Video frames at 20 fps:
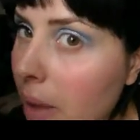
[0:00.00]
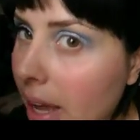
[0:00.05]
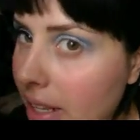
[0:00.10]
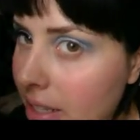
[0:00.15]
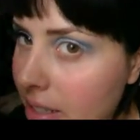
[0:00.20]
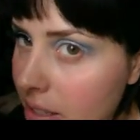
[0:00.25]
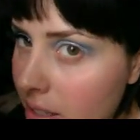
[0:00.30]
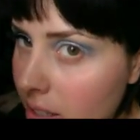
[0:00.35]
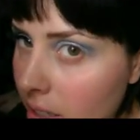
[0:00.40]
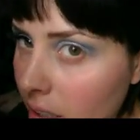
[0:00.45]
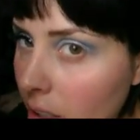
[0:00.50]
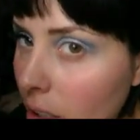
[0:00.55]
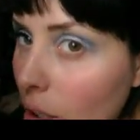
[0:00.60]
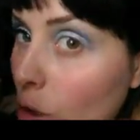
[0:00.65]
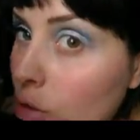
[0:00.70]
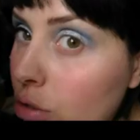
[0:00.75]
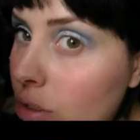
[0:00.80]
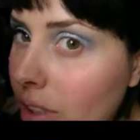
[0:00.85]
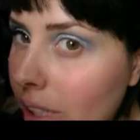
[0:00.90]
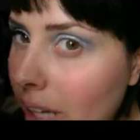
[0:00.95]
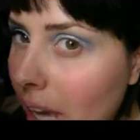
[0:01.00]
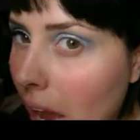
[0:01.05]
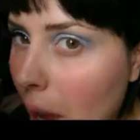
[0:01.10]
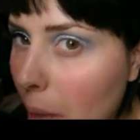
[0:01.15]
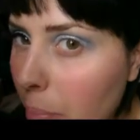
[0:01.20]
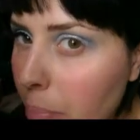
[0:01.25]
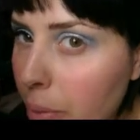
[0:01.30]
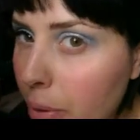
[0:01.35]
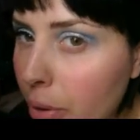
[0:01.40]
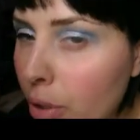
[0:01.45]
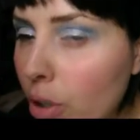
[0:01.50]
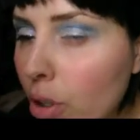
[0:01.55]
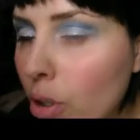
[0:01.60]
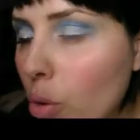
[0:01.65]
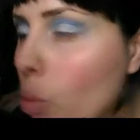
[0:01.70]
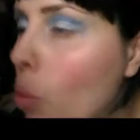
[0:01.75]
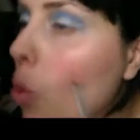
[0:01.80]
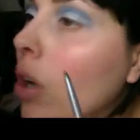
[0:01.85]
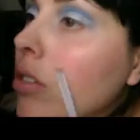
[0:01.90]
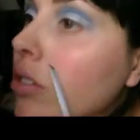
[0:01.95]
pencil on the upper
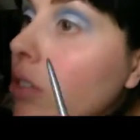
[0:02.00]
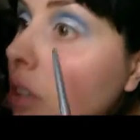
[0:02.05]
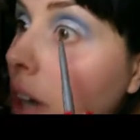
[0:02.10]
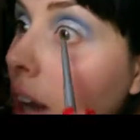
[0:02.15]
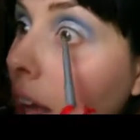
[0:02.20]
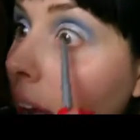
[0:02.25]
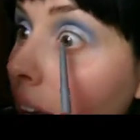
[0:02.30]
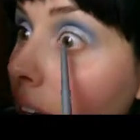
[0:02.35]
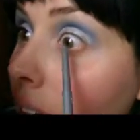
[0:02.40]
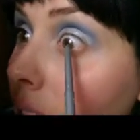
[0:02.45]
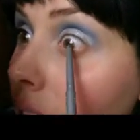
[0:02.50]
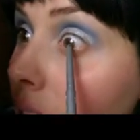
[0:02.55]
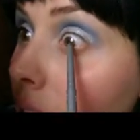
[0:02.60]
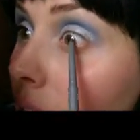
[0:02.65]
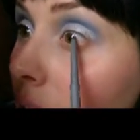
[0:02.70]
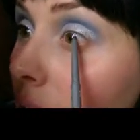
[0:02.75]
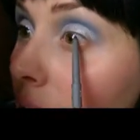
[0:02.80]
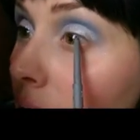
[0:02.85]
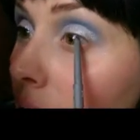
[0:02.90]
waterline.